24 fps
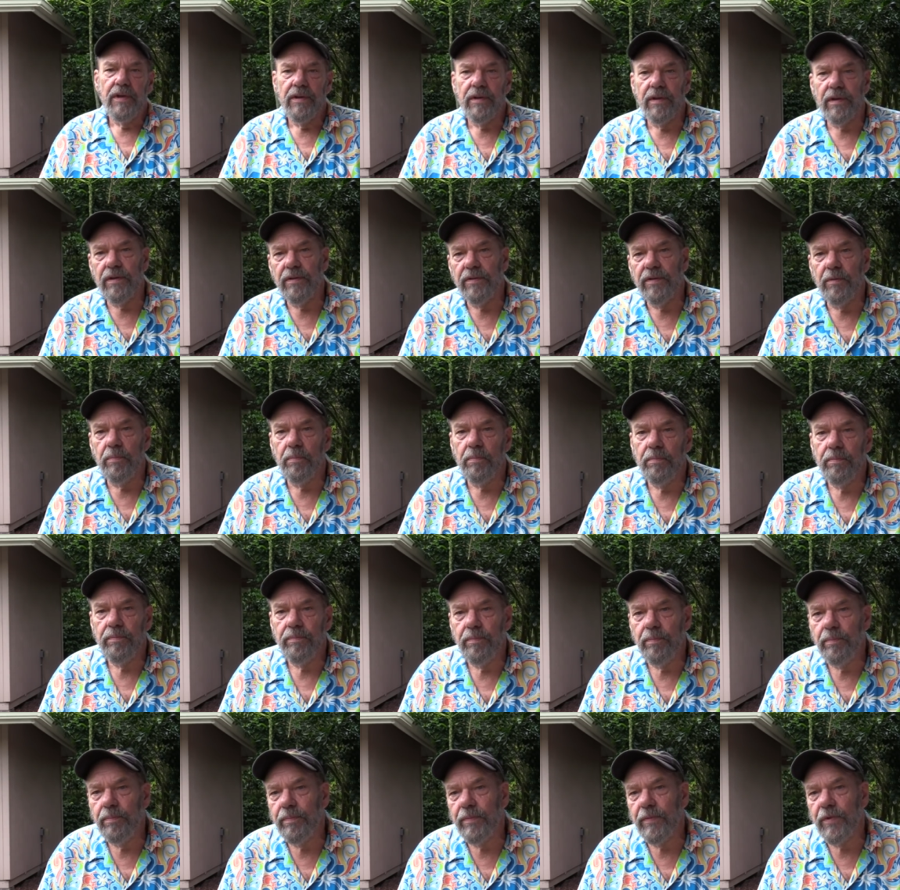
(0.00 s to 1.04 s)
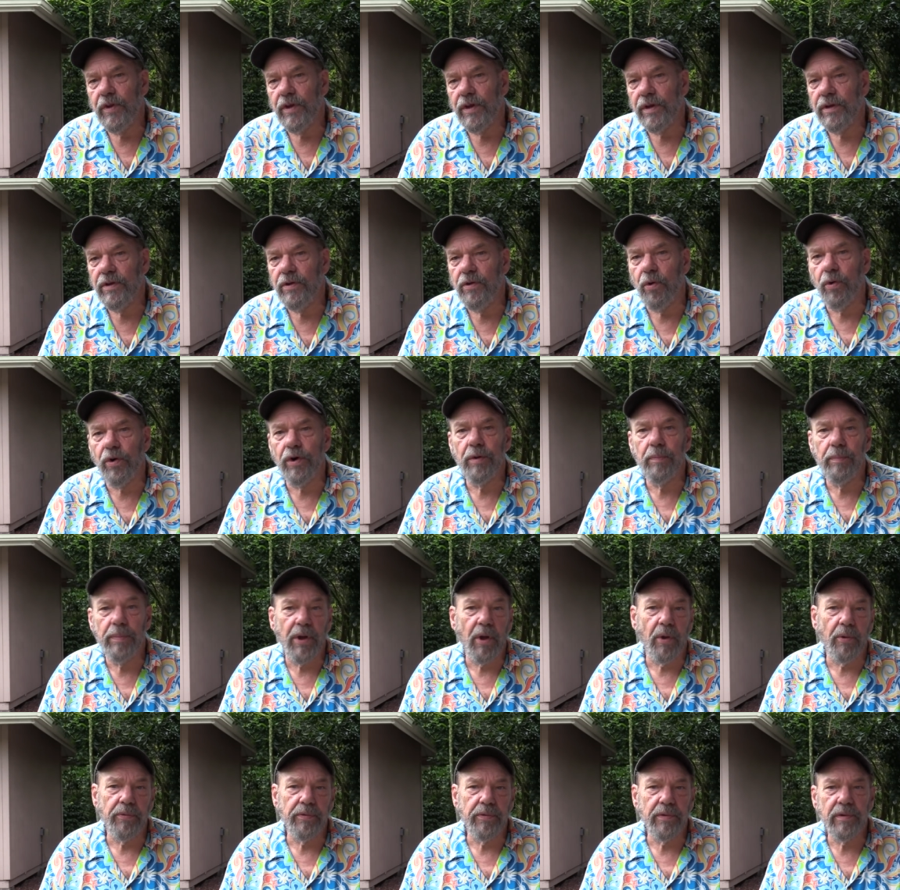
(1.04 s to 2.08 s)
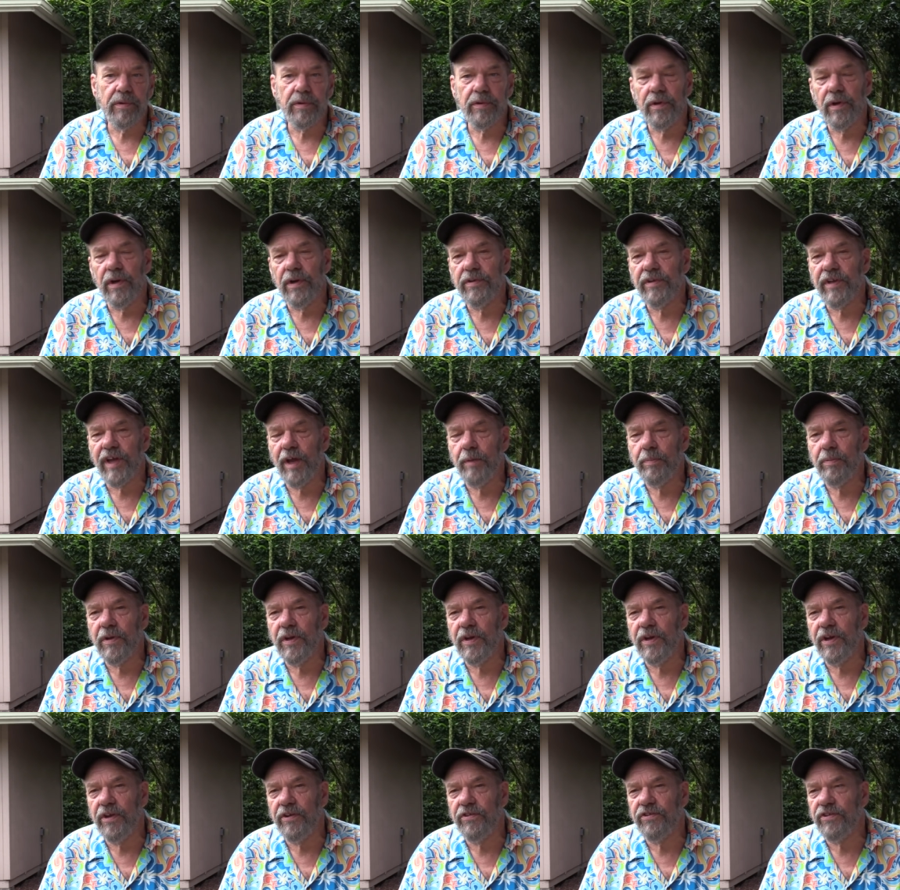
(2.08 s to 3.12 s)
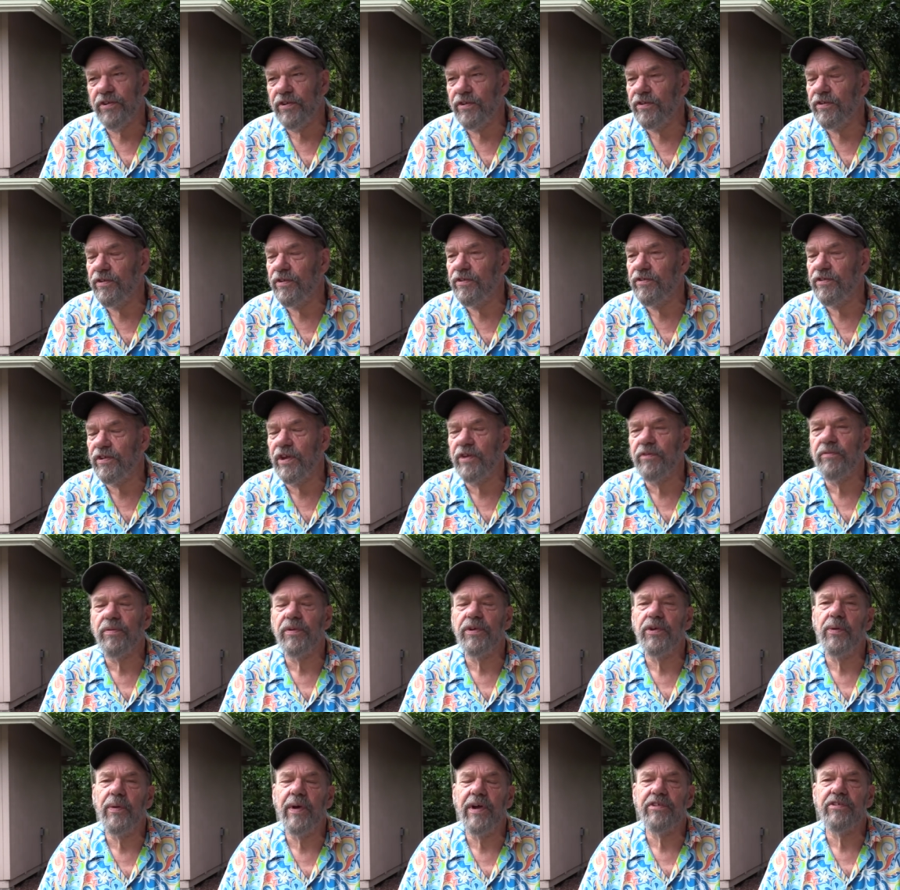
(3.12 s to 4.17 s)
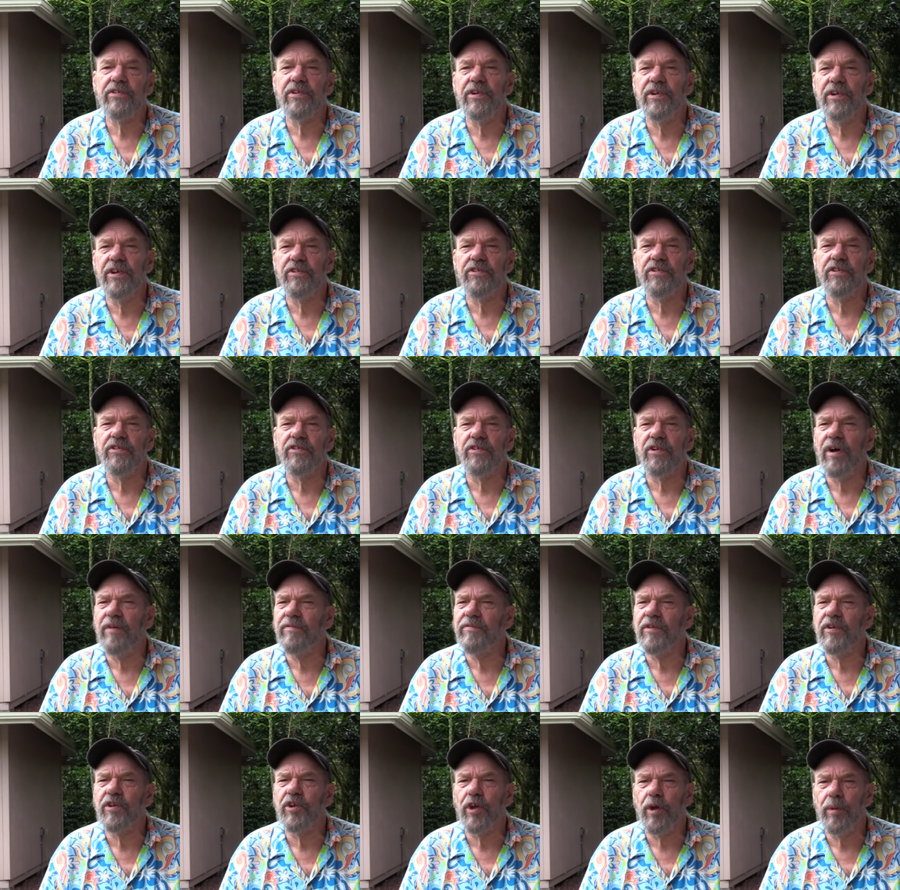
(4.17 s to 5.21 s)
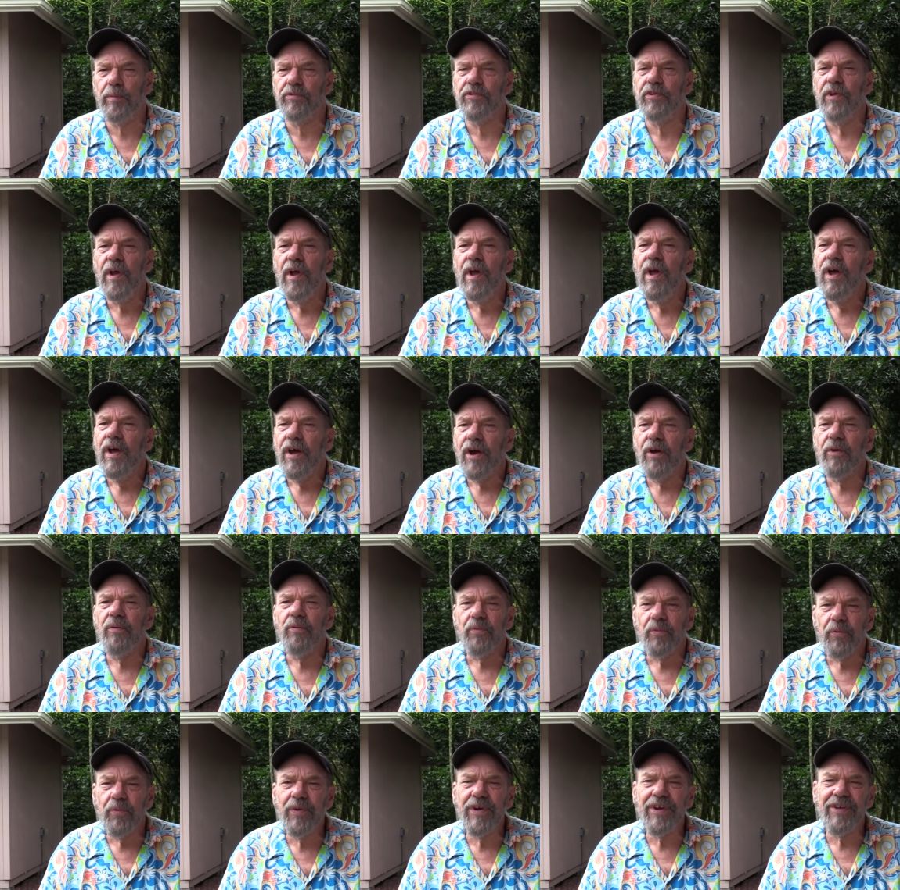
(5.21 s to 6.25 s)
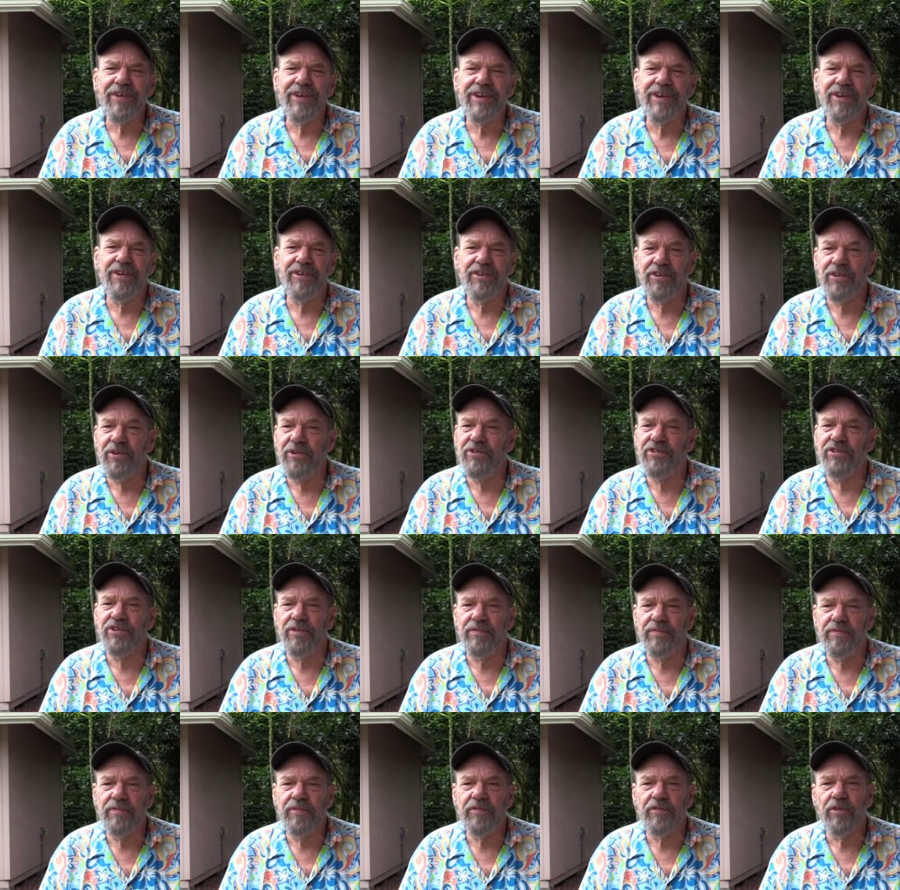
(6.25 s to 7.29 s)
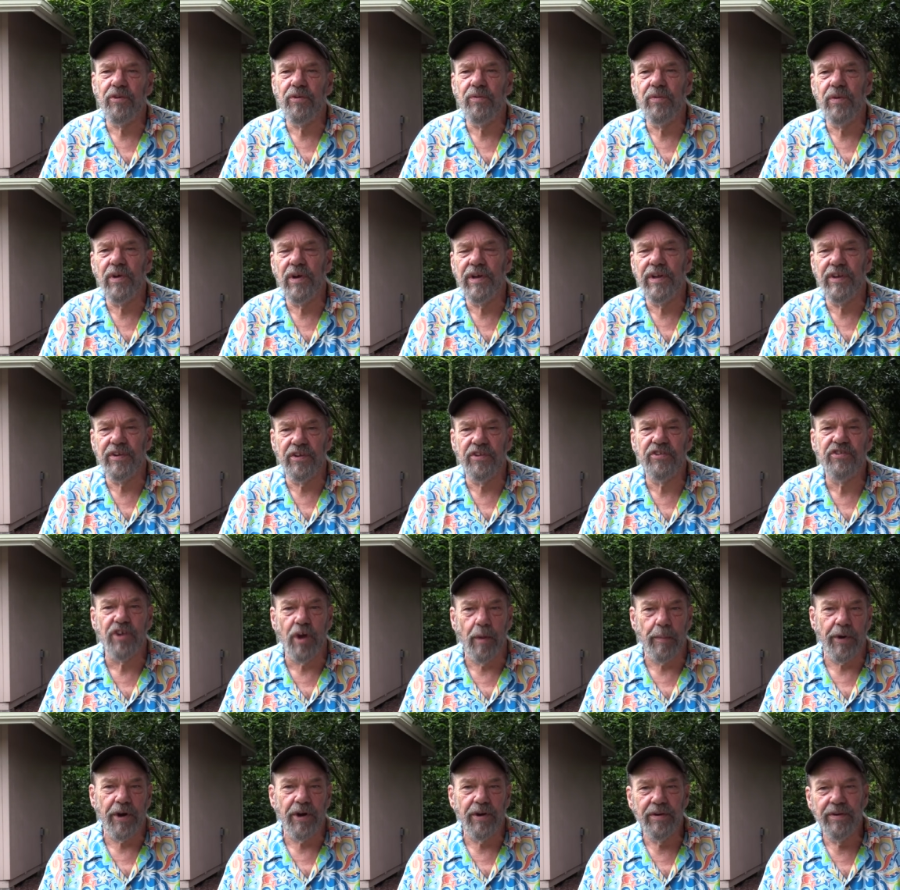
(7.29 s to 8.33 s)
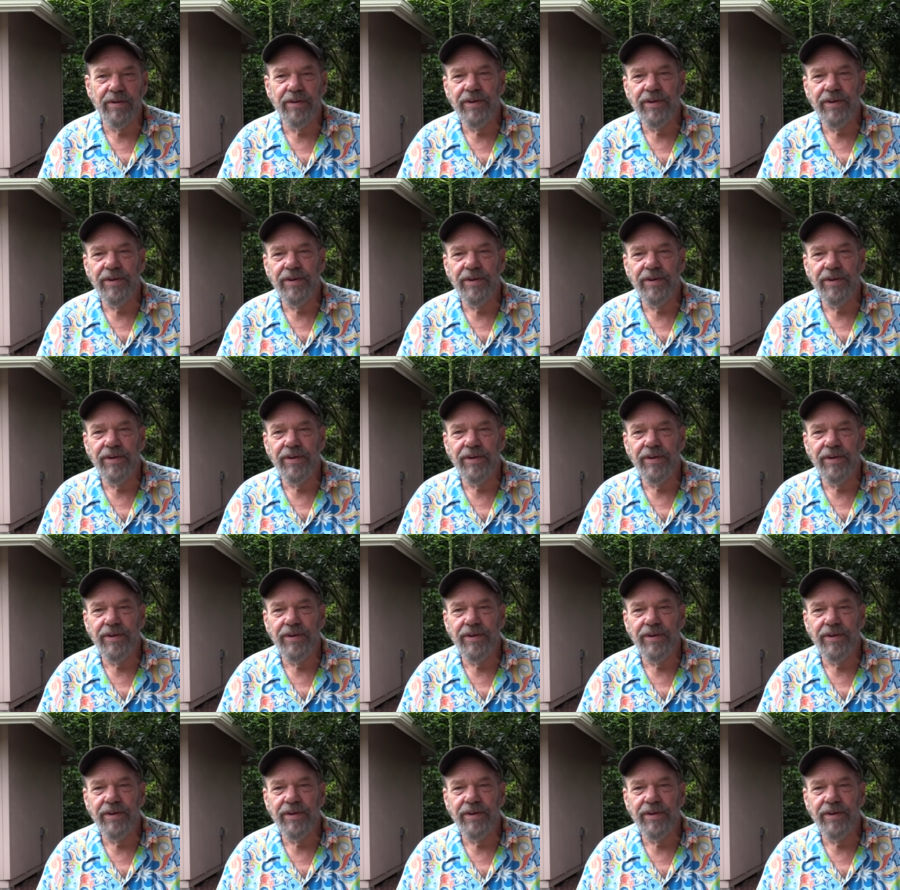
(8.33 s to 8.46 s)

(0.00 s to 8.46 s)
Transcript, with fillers: The, the, the corn belt uh, type conditions, the central U.S. conditions, oftentimes are really conducive to uh, in the summer